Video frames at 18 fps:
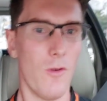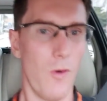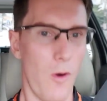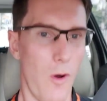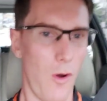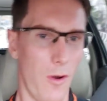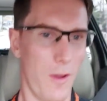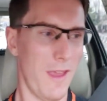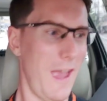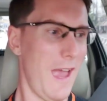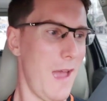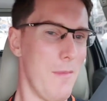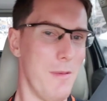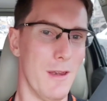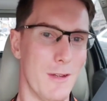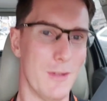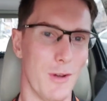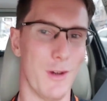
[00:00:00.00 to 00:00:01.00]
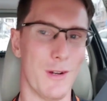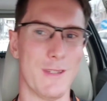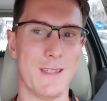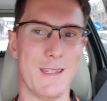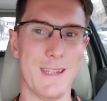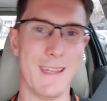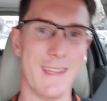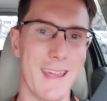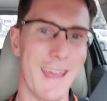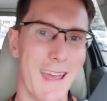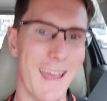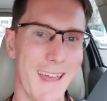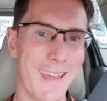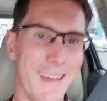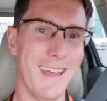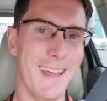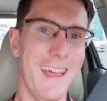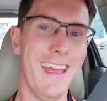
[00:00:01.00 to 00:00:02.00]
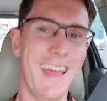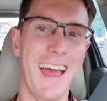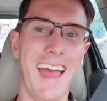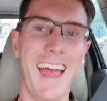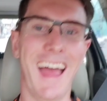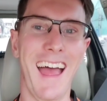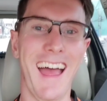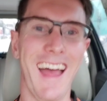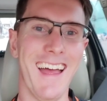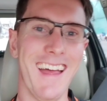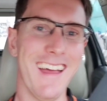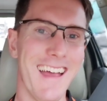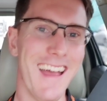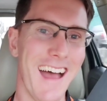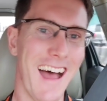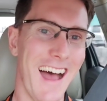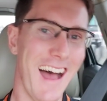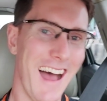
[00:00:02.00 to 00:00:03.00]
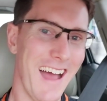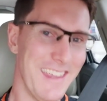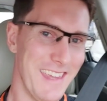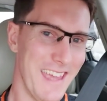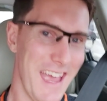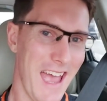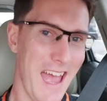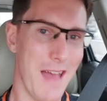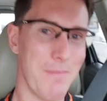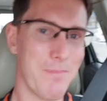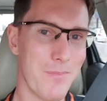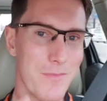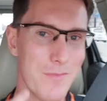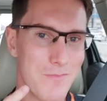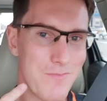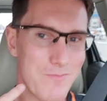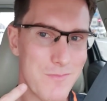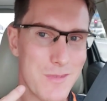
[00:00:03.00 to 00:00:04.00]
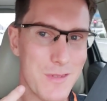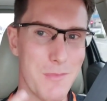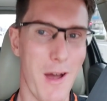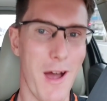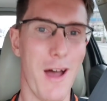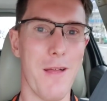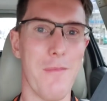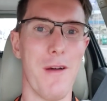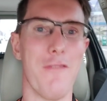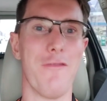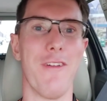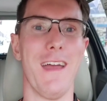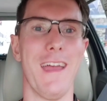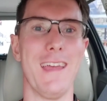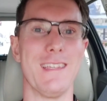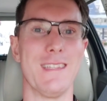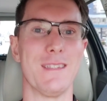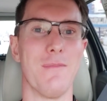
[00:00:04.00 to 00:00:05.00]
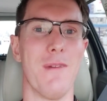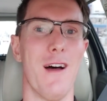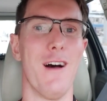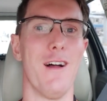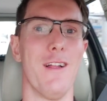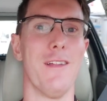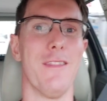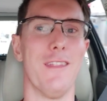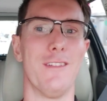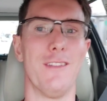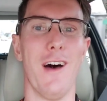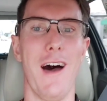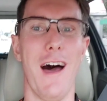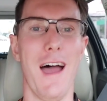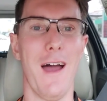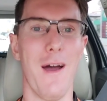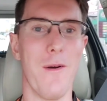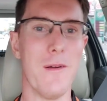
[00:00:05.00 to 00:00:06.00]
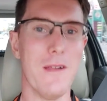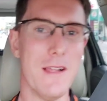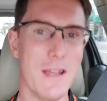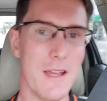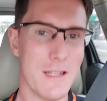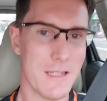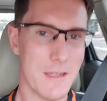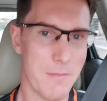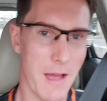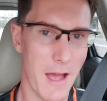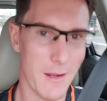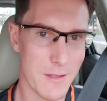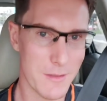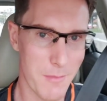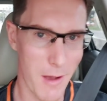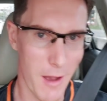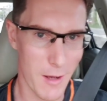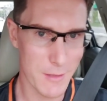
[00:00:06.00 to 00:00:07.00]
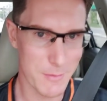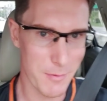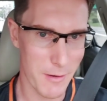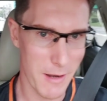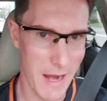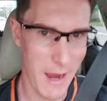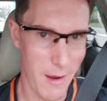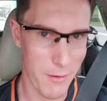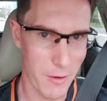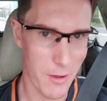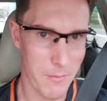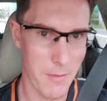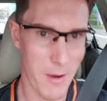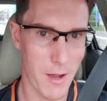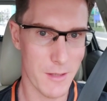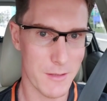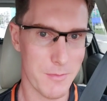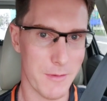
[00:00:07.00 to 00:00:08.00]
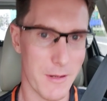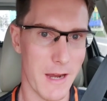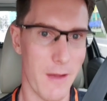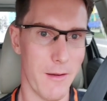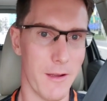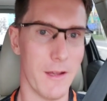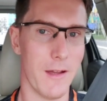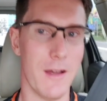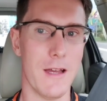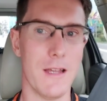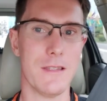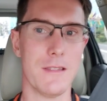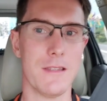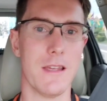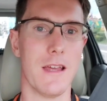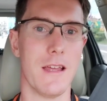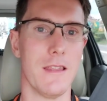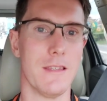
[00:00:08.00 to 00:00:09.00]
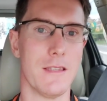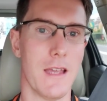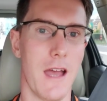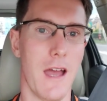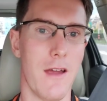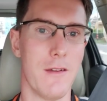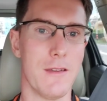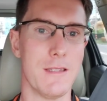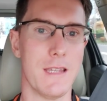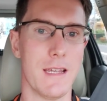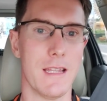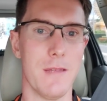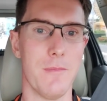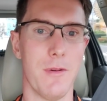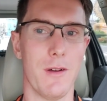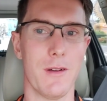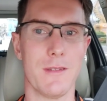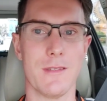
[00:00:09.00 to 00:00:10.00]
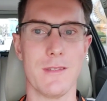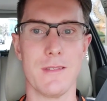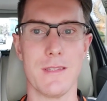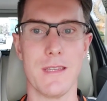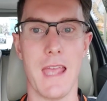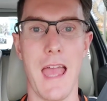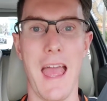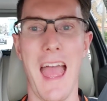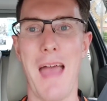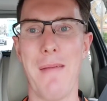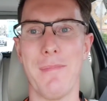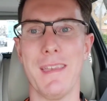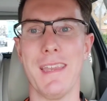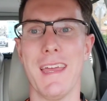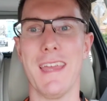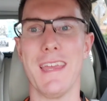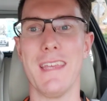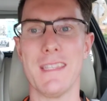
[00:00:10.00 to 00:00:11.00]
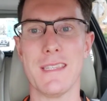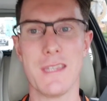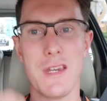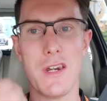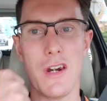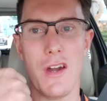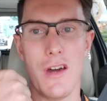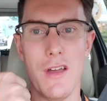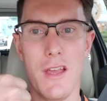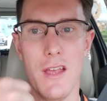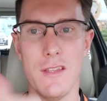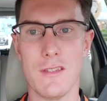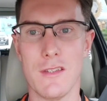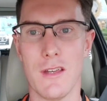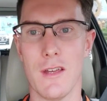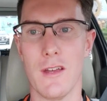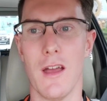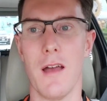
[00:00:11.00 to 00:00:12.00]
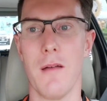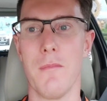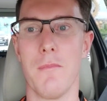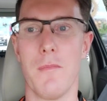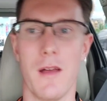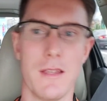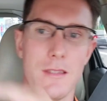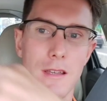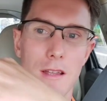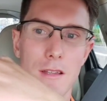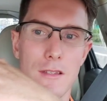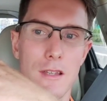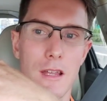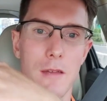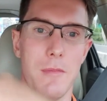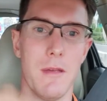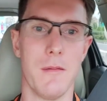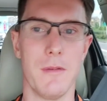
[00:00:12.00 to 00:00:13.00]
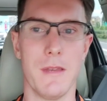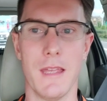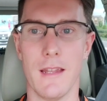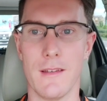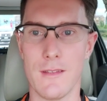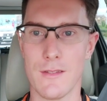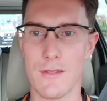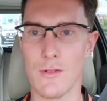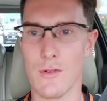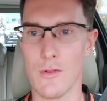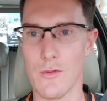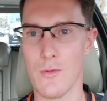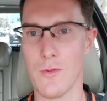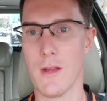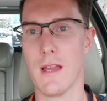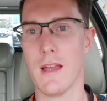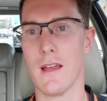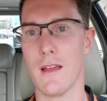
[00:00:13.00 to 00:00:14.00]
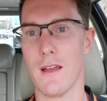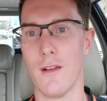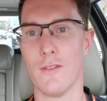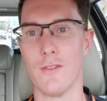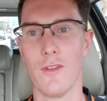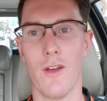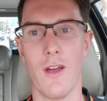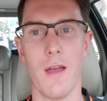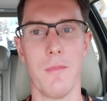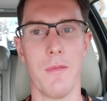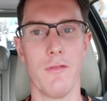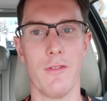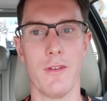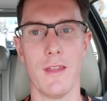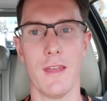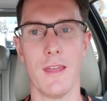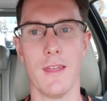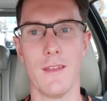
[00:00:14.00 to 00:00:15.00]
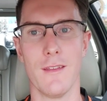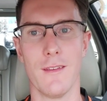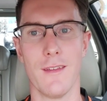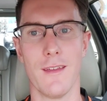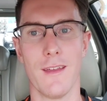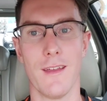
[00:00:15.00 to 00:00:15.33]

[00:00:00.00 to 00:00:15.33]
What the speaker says: Oh yeah, a bit of torque steer there. Yeah, smile on my face, smile on the dial. It's about smiles per hour, not miles per hour, guys. And this car is ticking the boxes. Yeah, happy days. So my son's going to be able to get to school on time every day,